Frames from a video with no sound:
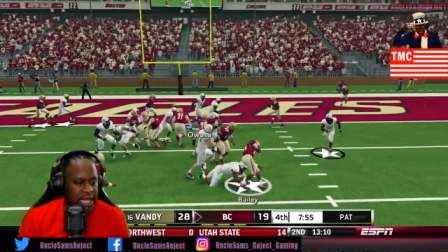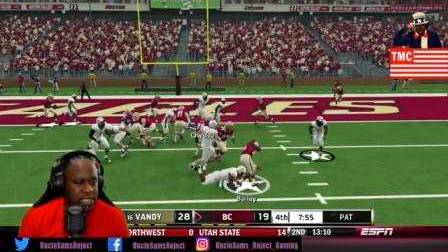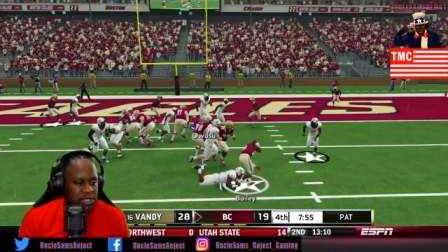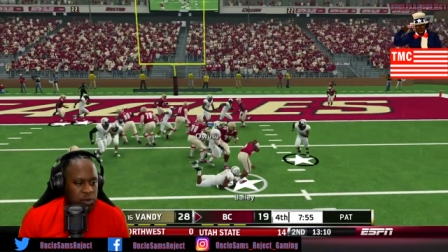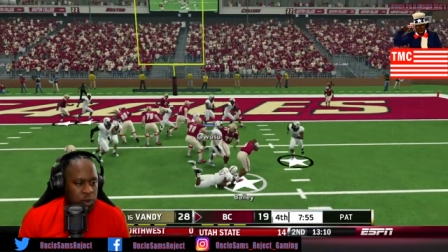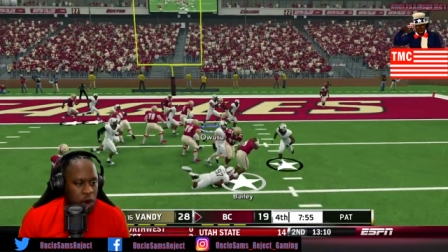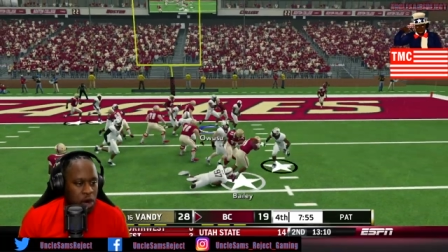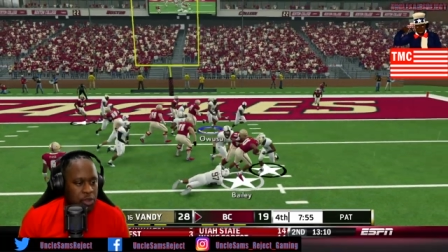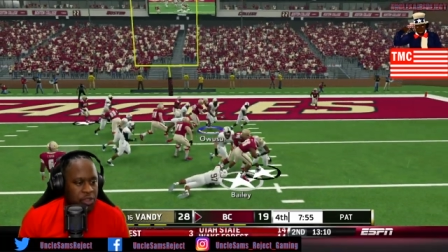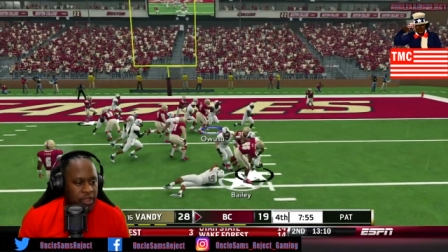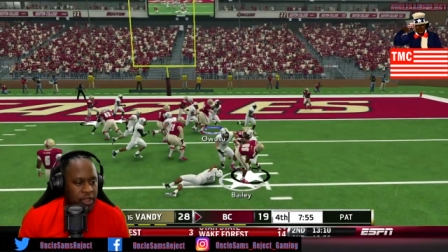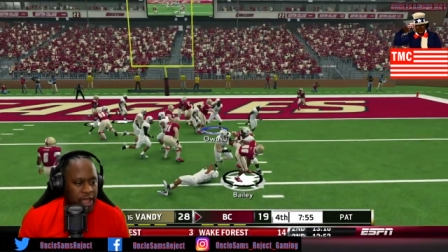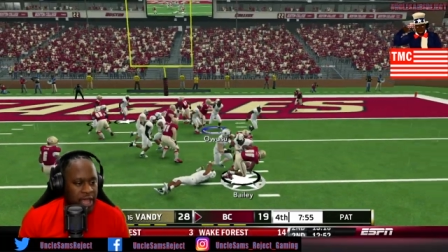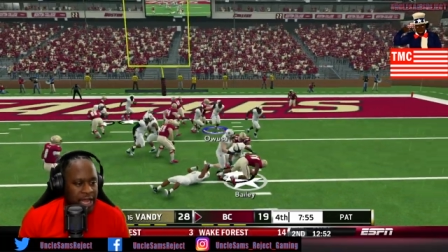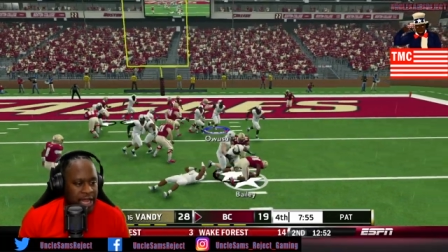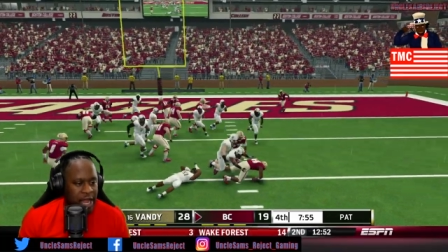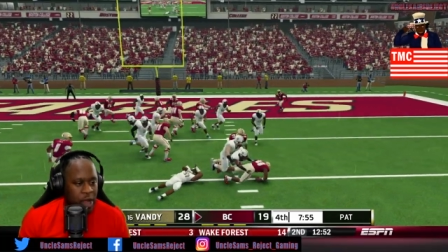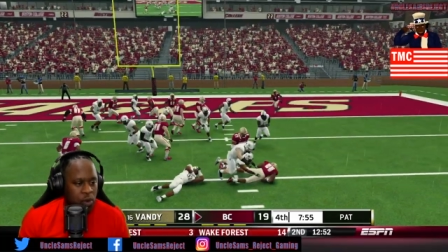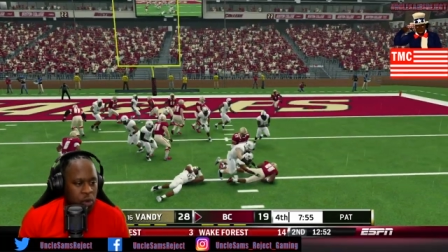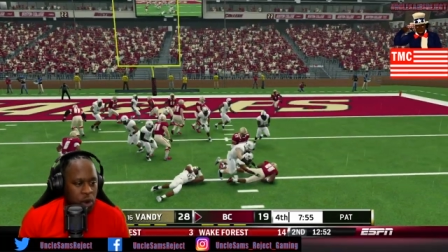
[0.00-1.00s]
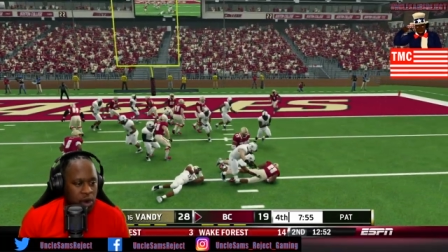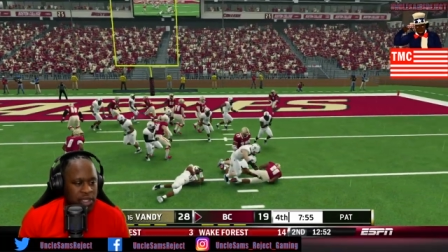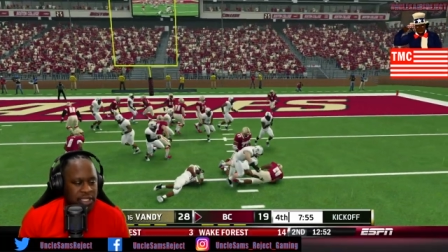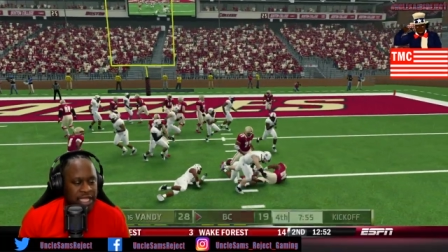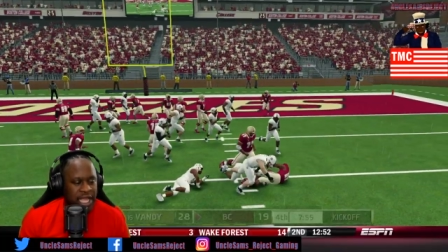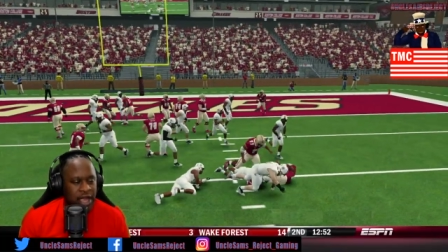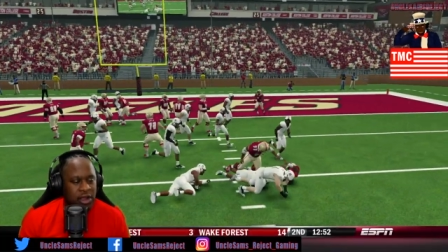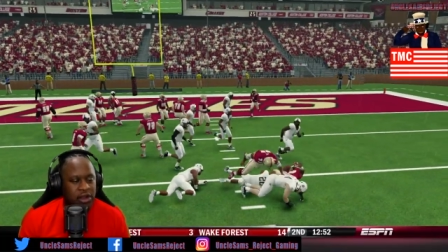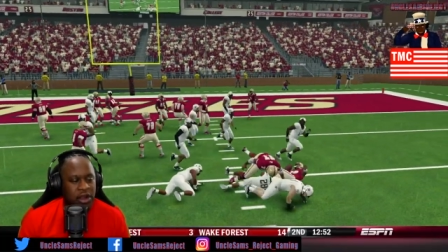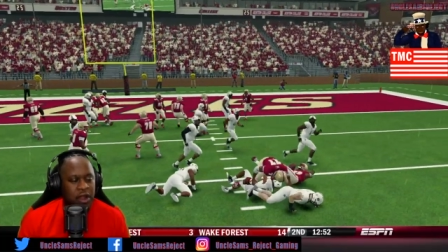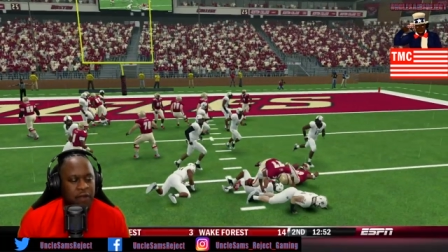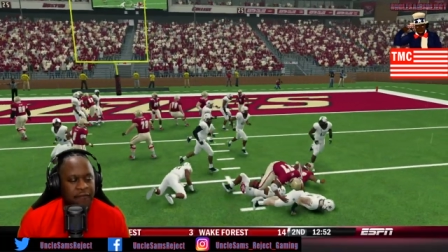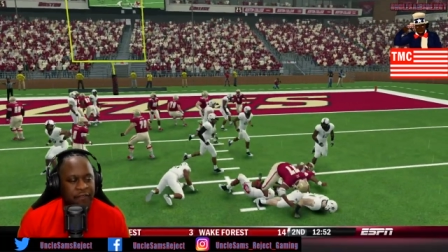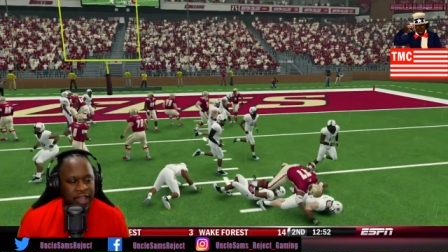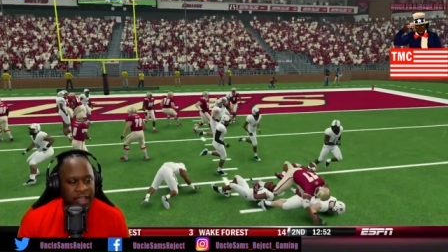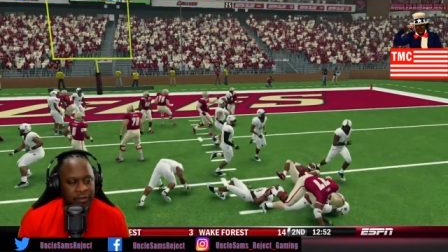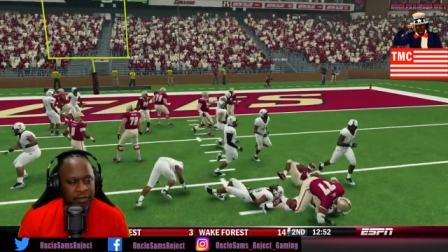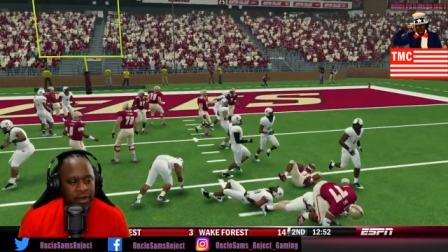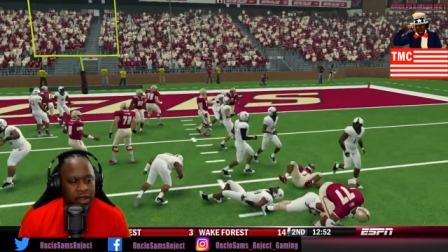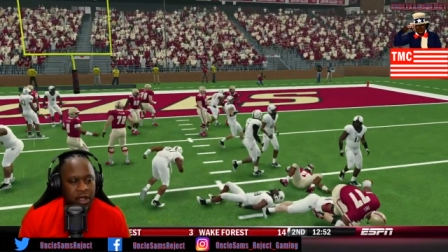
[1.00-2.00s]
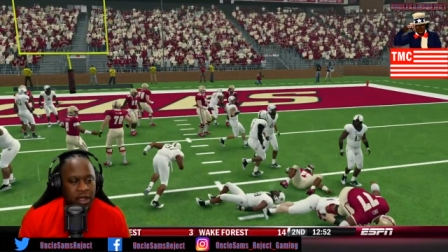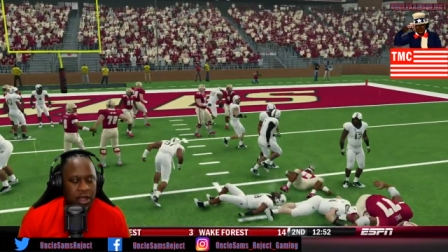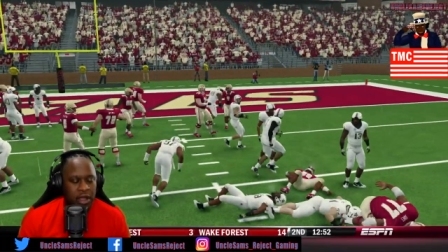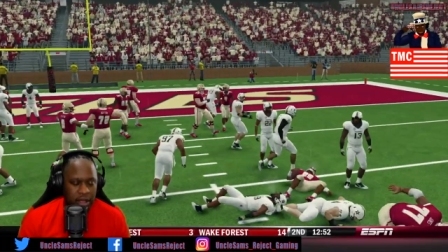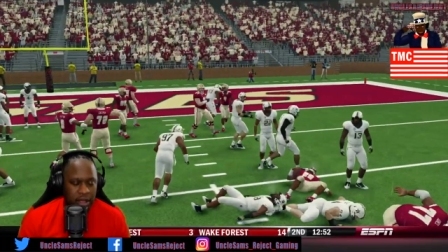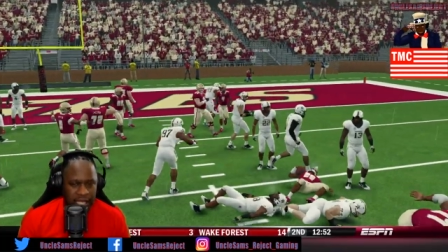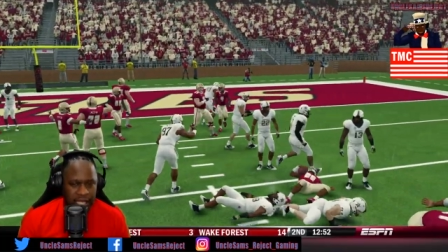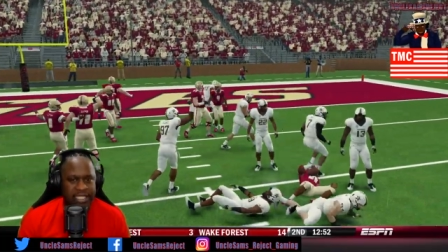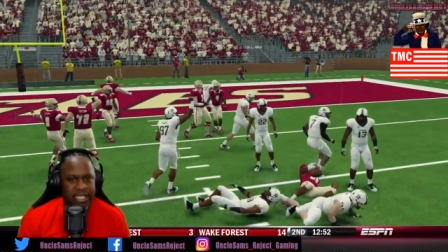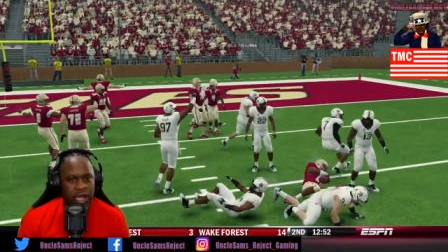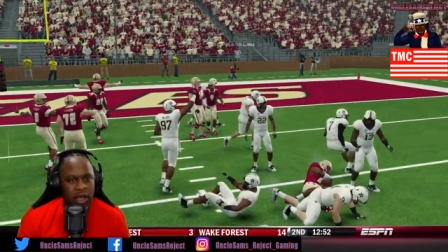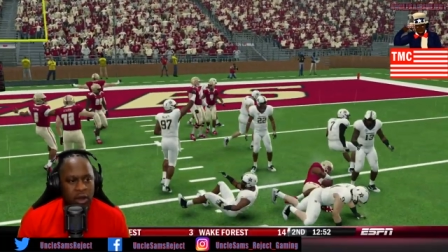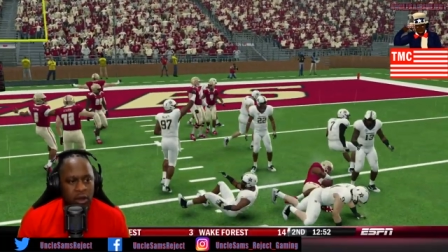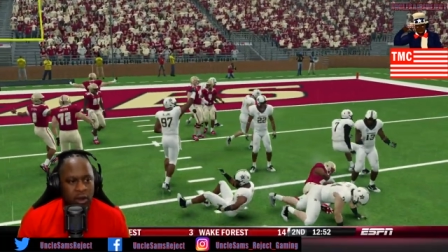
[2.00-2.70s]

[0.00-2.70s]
and it's worth it, and it works out in our favor.